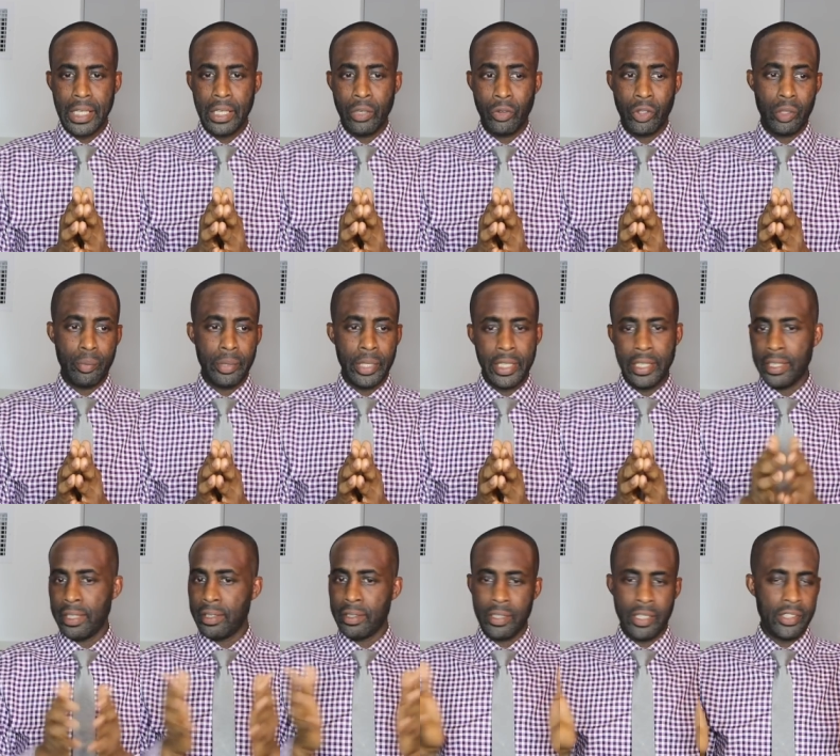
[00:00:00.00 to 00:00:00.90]
It would have
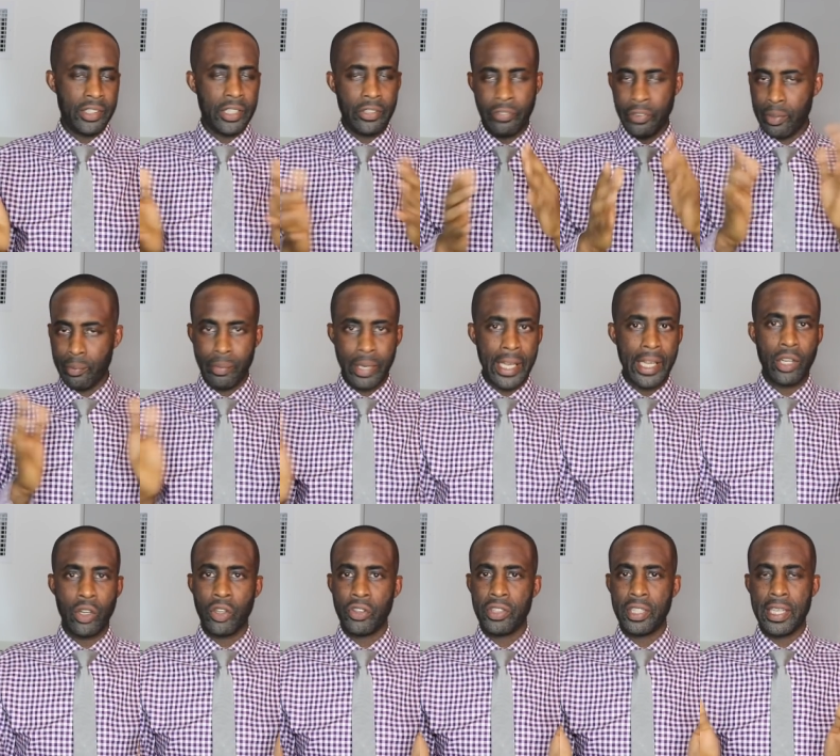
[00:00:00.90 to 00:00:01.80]
been a different
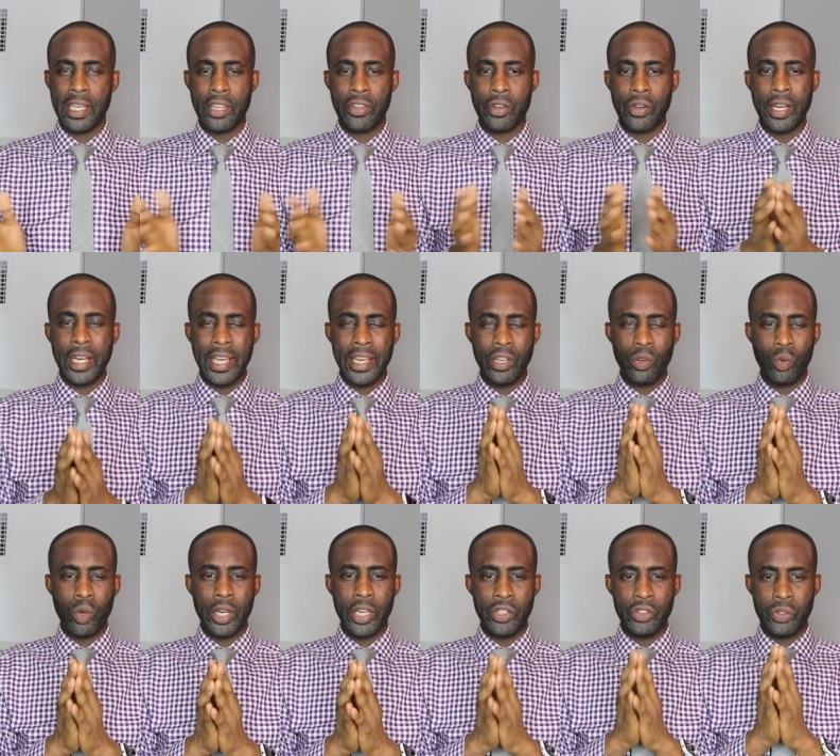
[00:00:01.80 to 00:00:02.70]
bike altogether, and I
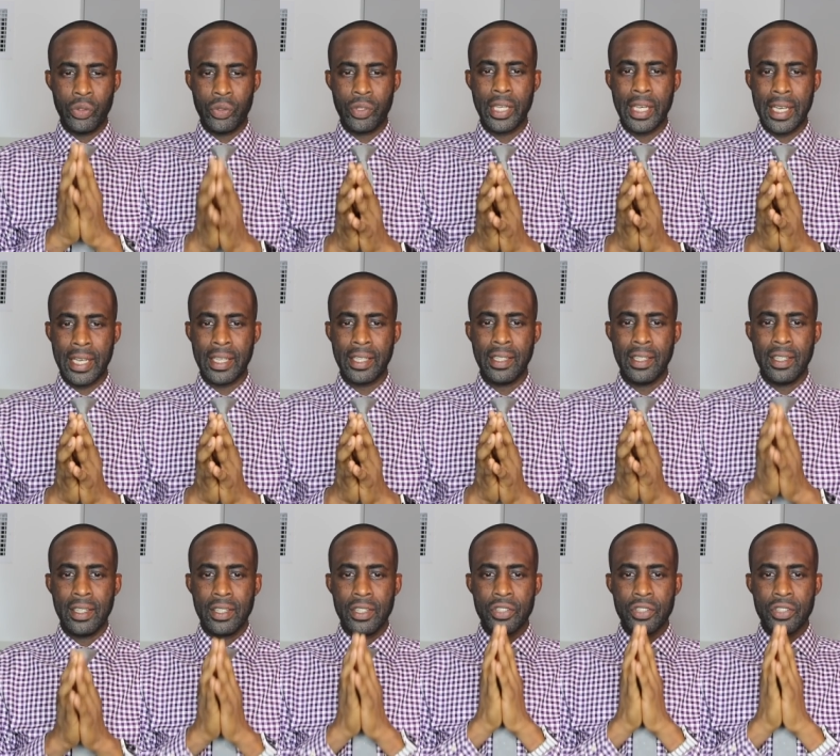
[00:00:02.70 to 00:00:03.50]
didn't want to do that.